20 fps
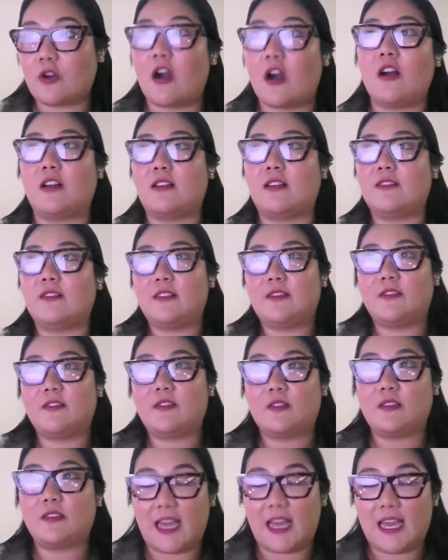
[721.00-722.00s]
strong
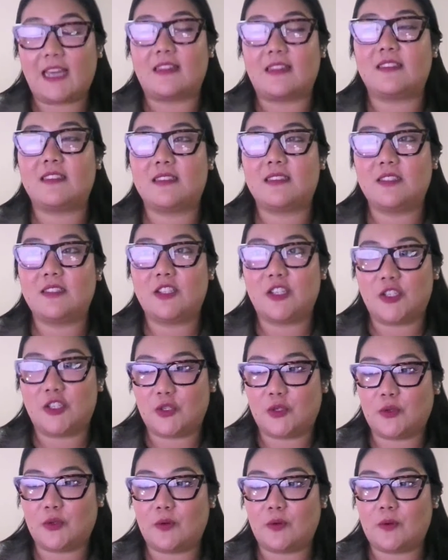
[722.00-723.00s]
lengths to
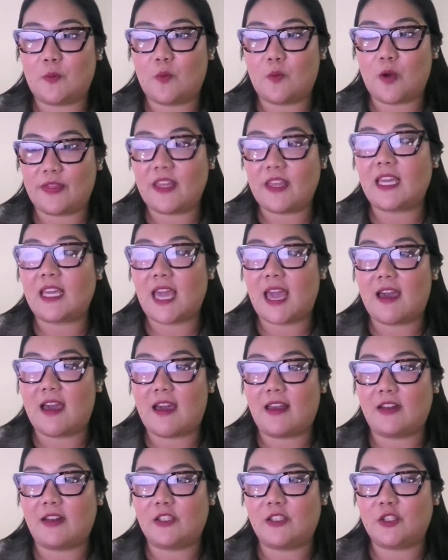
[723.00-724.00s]
do what they
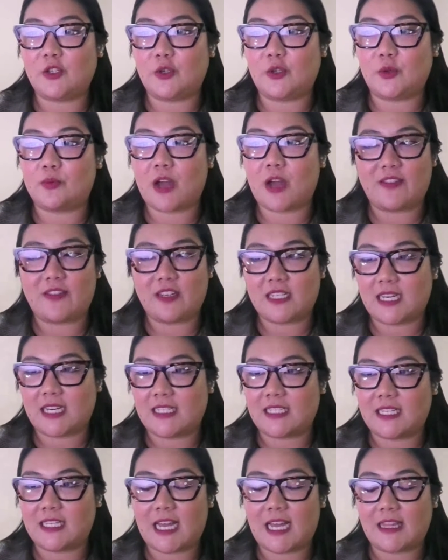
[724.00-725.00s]
can to
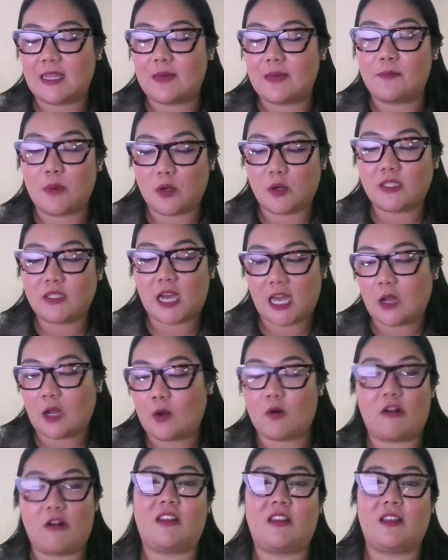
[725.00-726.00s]
privatize it at the most
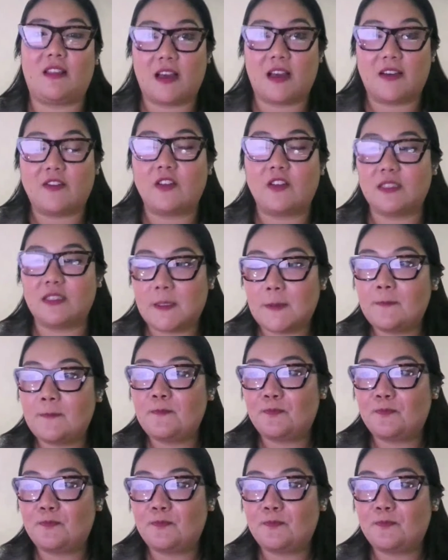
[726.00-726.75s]
high quality levels.